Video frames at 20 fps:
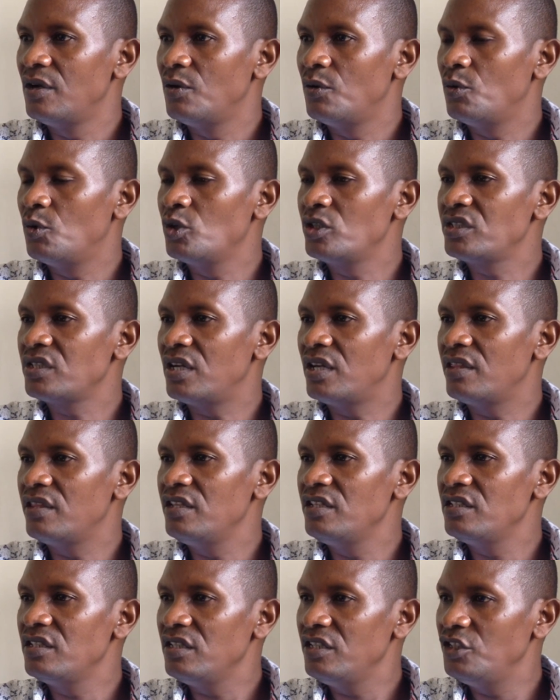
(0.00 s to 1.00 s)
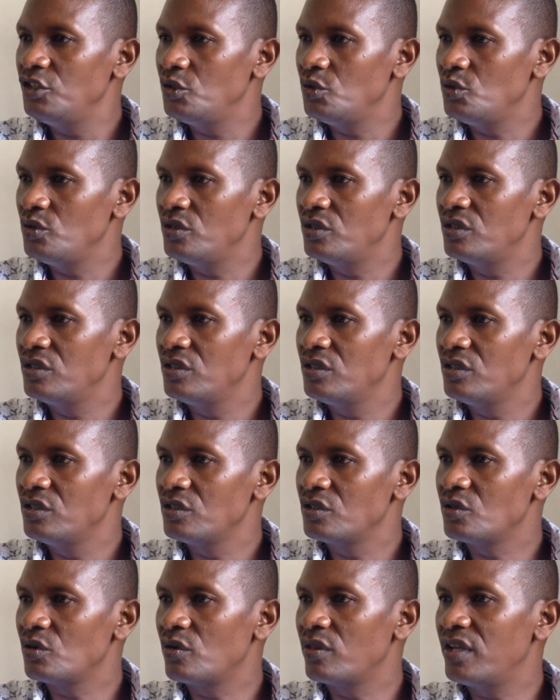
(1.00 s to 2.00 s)
what are these issues,
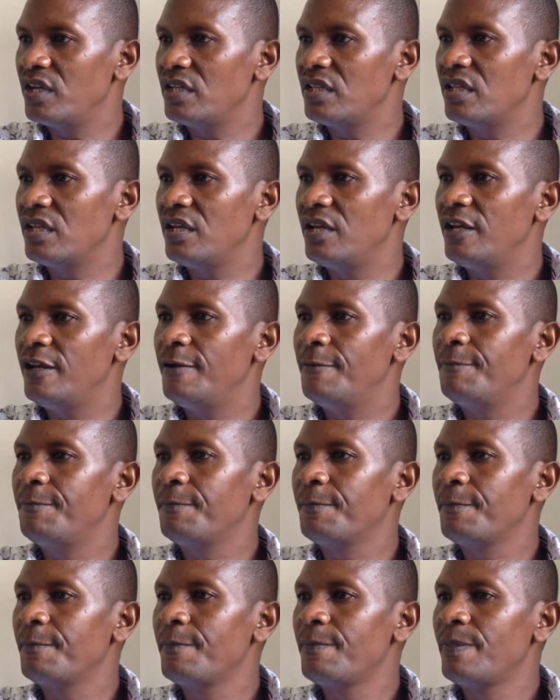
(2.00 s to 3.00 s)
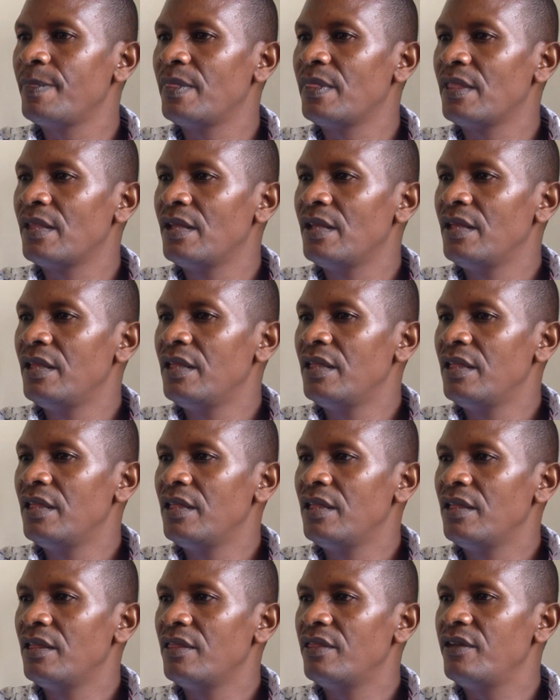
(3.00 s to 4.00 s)
so that
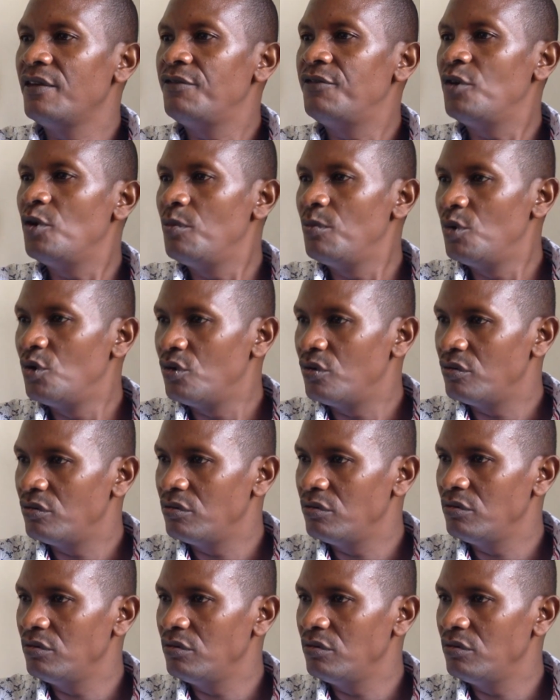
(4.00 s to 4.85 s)
the formal